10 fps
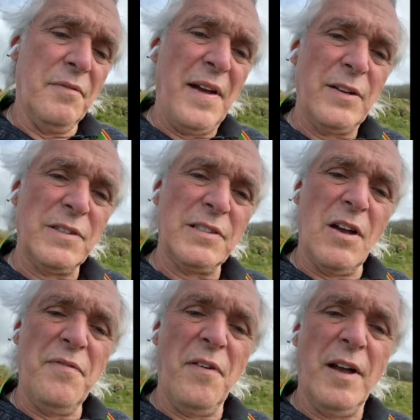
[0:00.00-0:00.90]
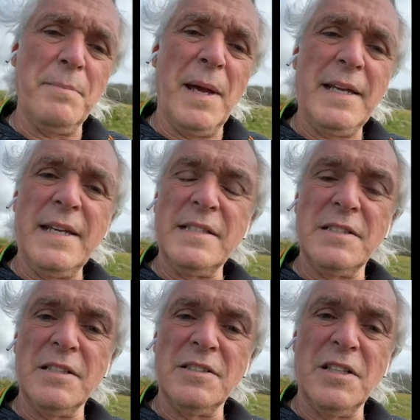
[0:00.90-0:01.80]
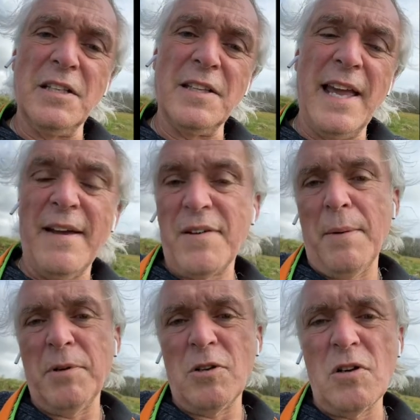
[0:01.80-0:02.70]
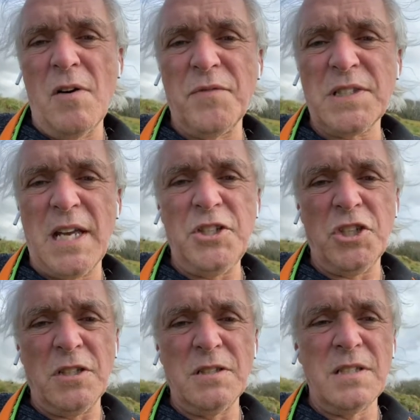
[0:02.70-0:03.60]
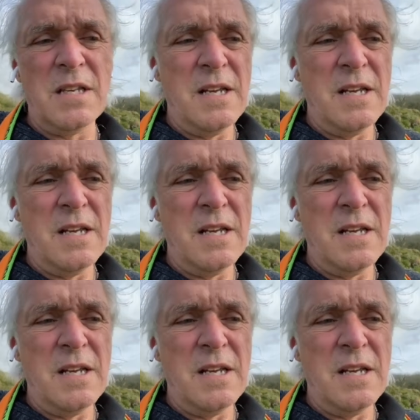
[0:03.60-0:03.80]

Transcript: founders I find make, is that they have a couple of conversations